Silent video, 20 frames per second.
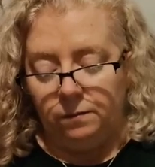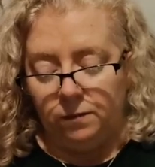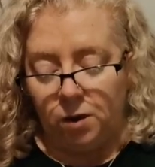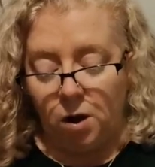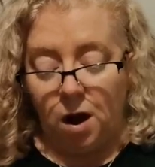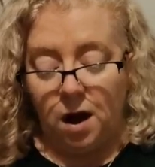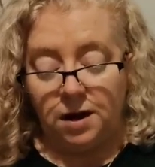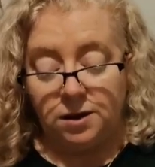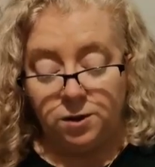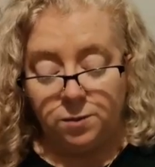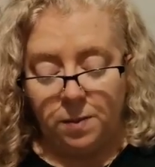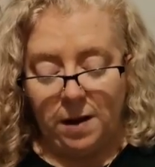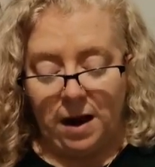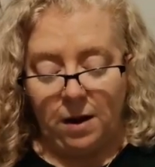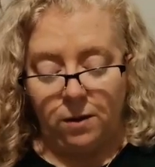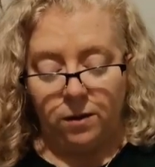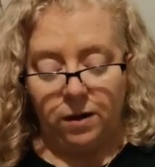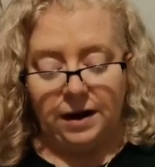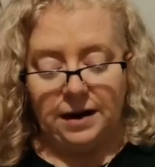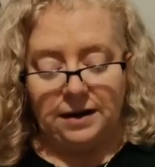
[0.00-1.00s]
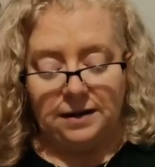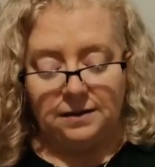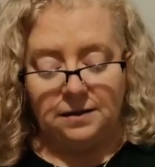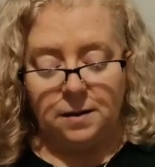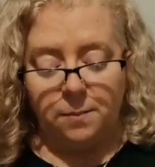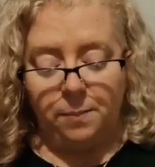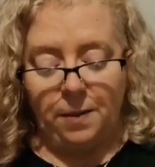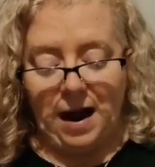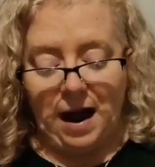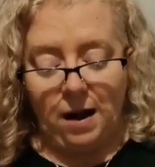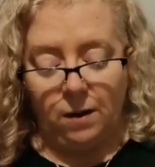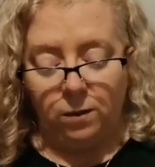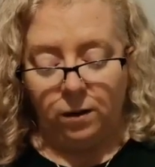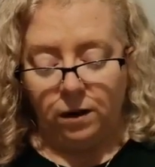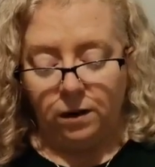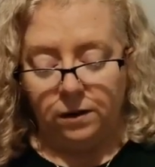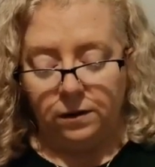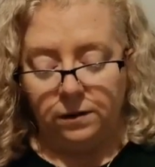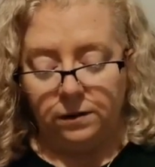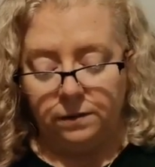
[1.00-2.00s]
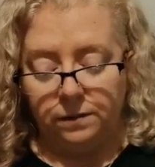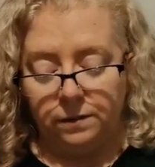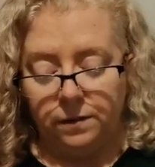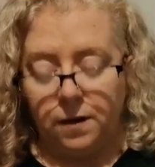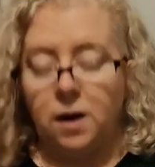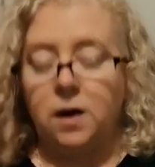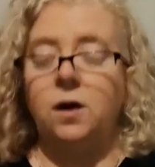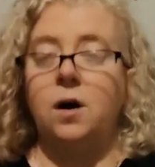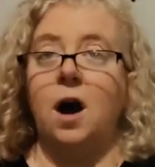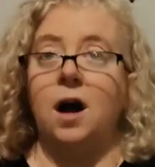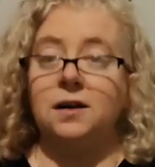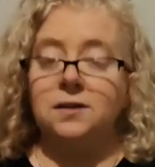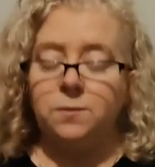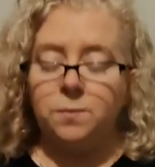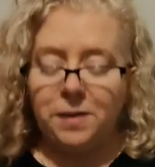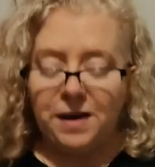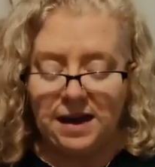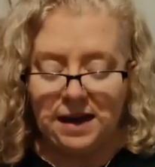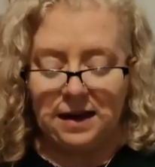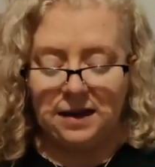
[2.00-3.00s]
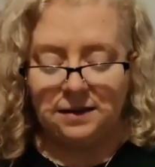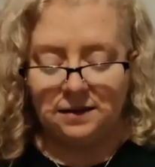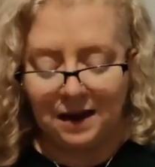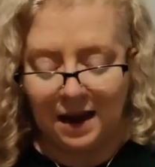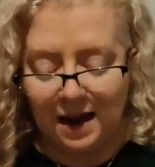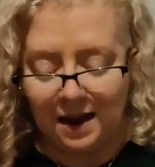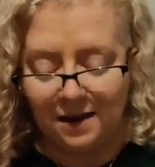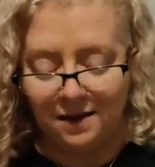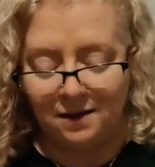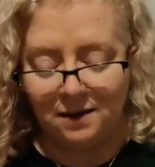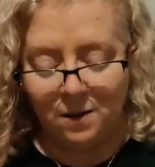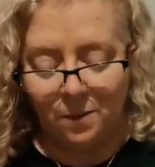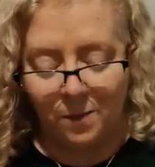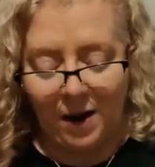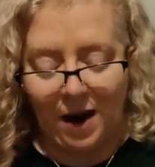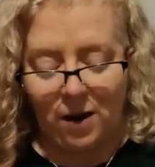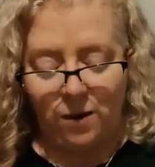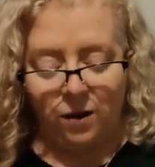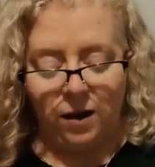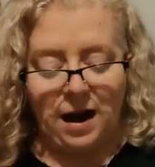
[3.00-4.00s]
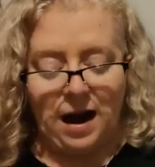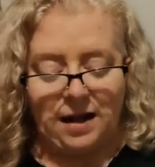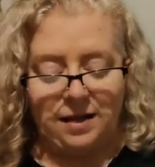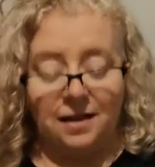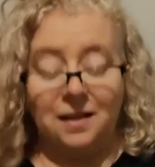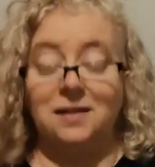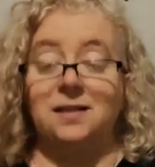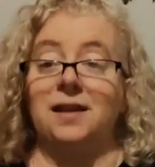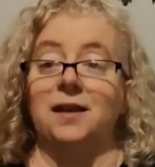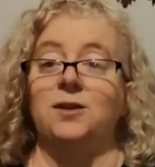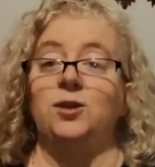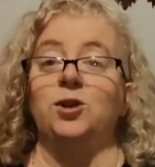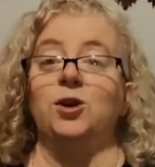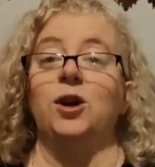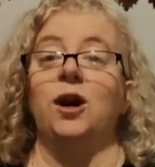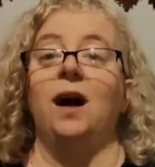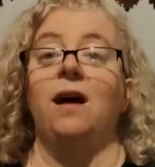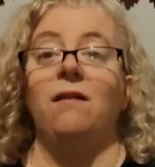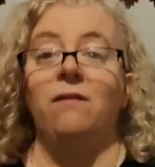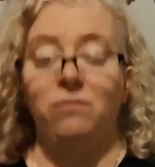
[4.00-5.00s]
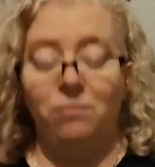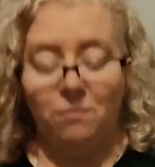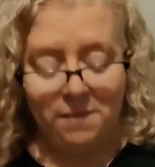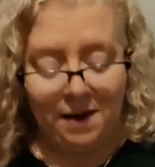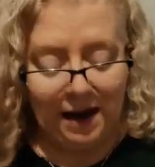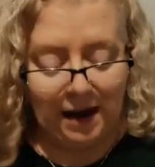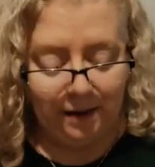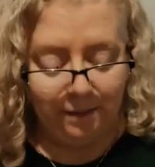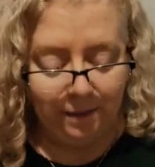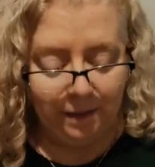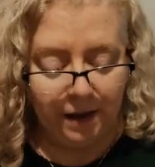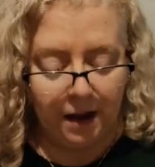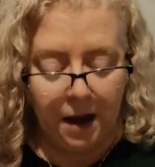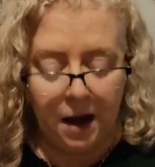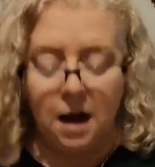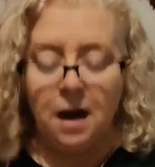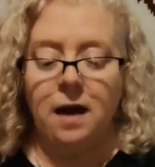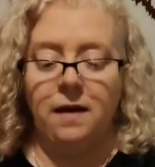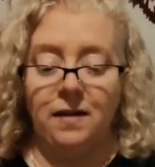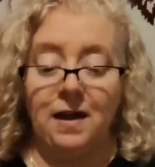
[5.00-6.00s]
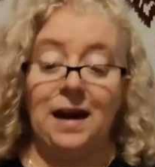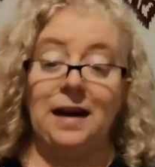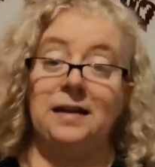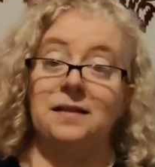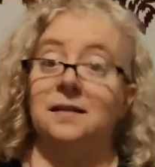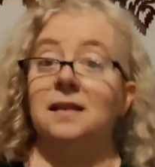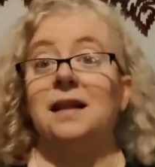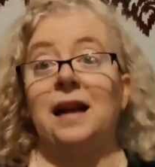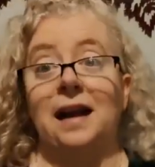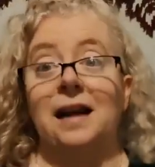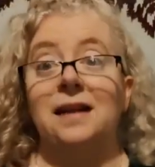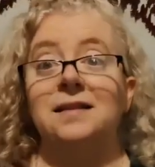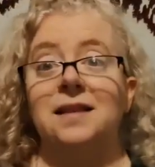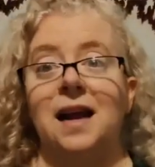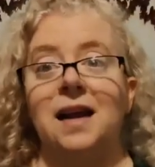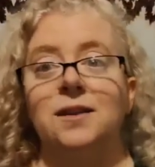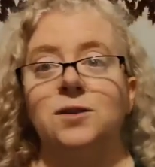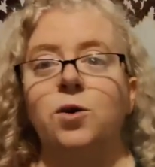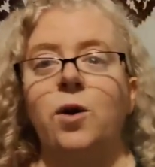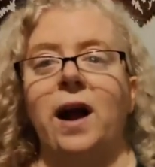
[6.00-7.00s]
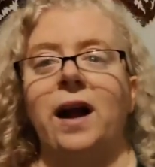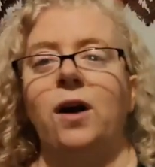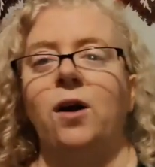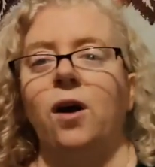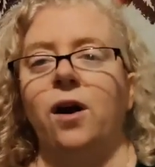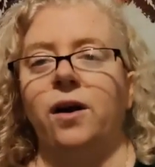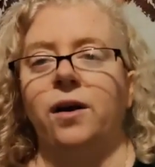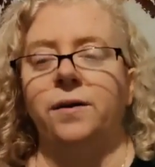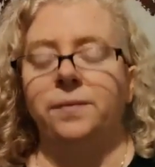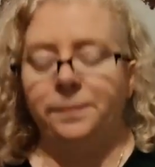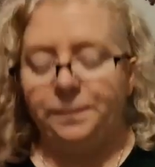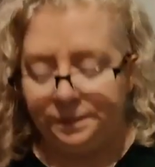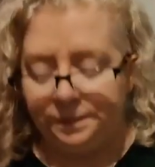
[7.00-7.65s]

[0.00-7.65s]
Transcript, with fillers: God's power is the power, God's peace is the power at the center of me. And that is, like I said, it's Craig Carter.